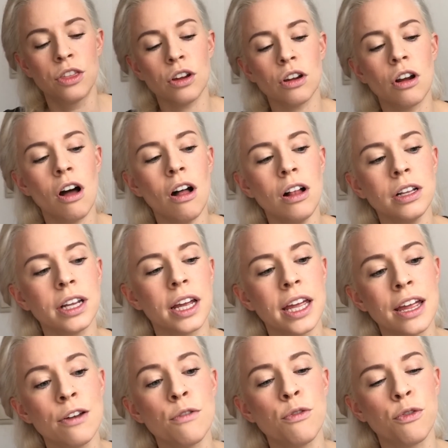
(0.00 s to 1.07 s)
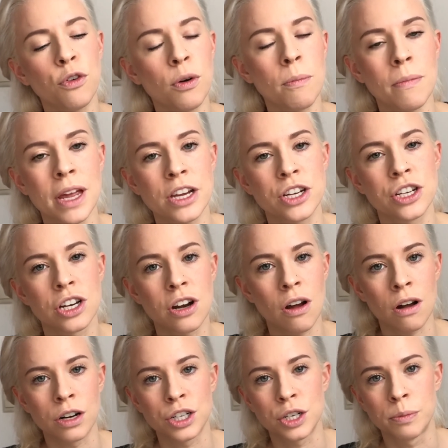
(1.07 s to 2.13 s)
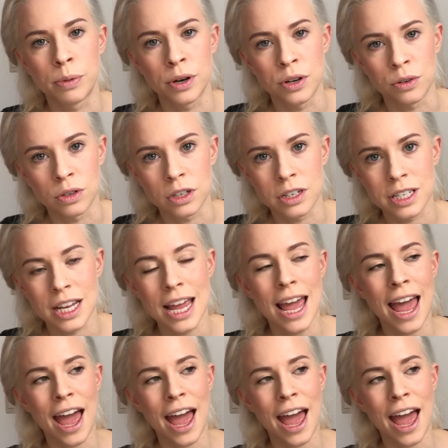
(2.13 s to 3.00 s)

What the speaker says: They're called information entrepreneurs.